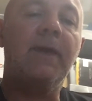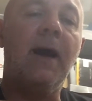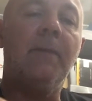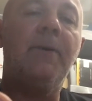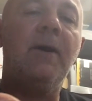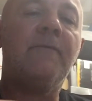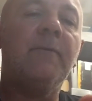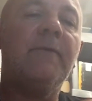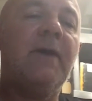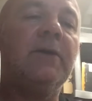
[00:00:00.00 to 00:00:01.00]
yeah, apart
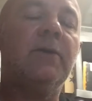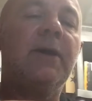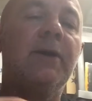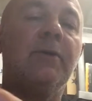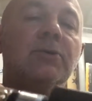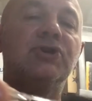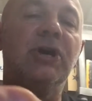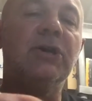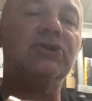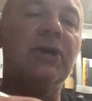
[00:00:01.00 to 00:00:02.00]
from the fact you cannot
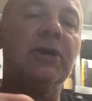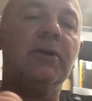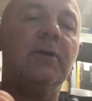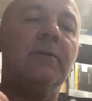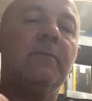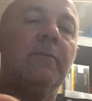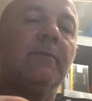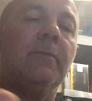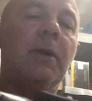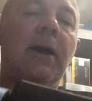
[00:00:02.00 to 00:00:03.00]
charge it,
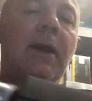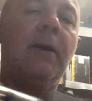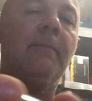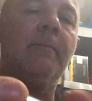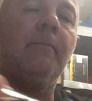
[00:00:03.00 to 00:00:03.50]
the